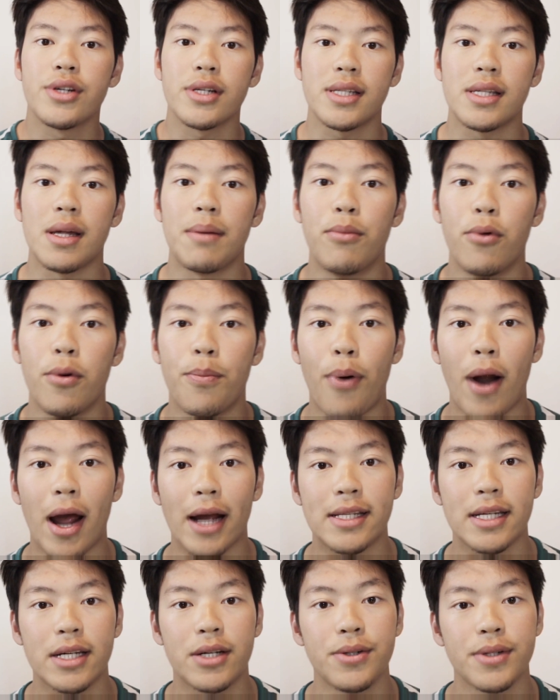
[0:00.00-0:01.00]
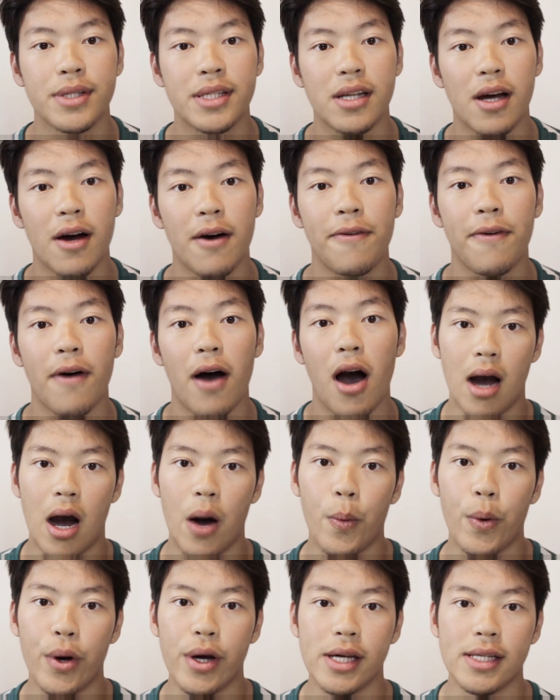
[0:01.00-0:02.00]
Just some more practical stuff,
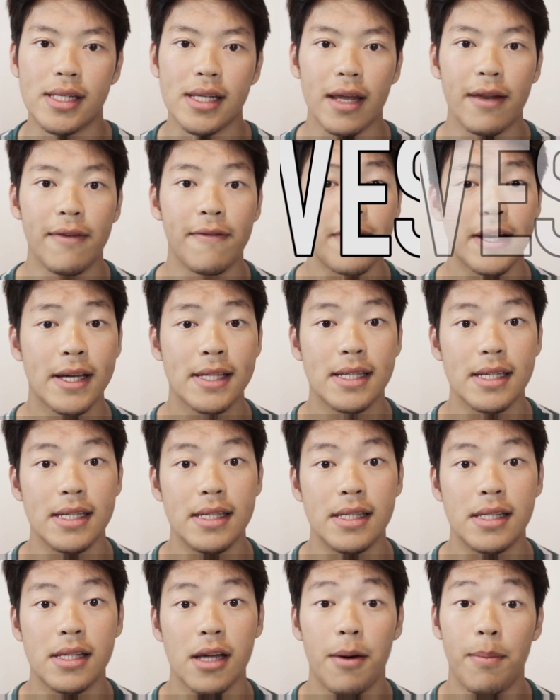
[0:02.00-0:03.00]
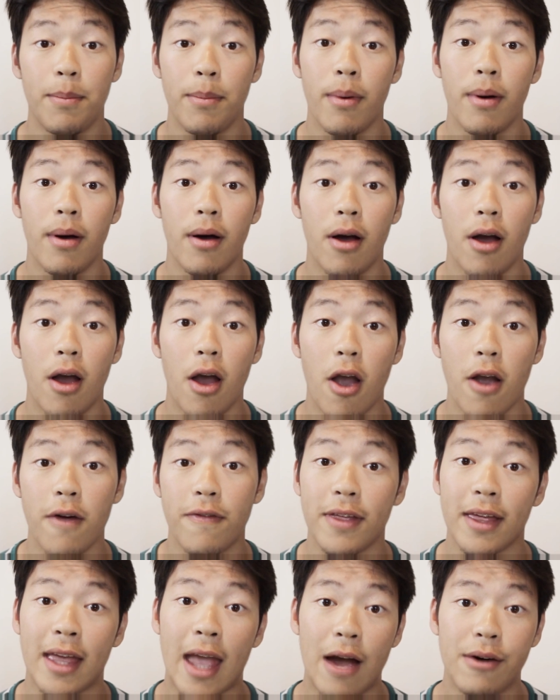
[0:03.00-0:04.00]
I would invest in some
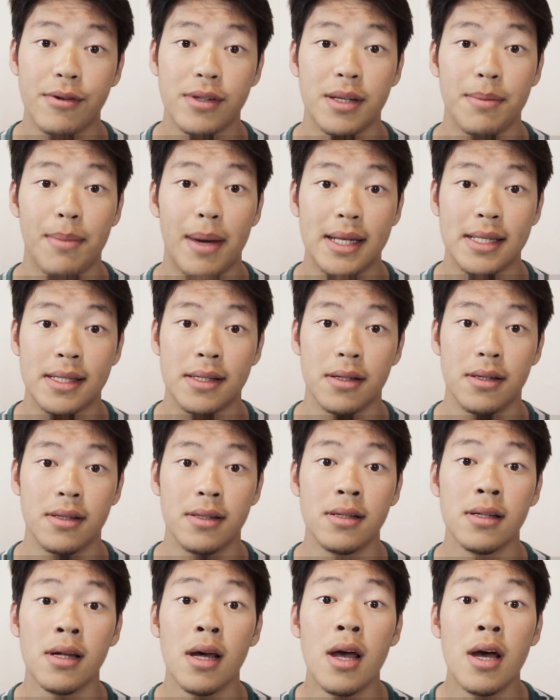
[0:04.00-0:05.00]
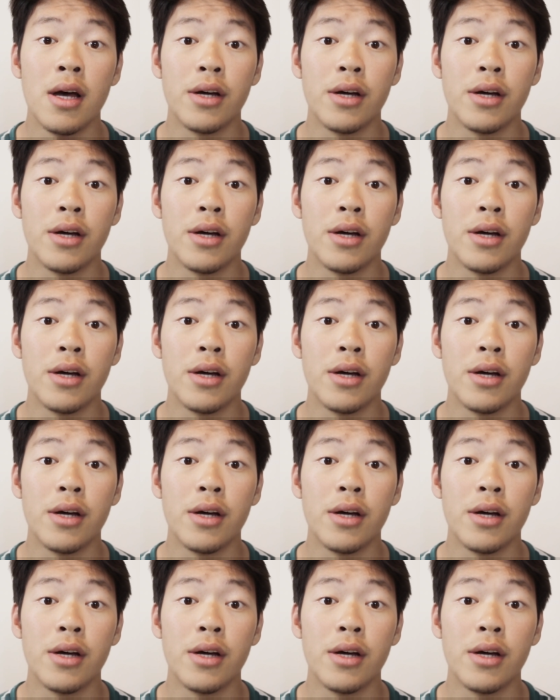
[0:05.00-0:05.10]
over-the-counter medicine,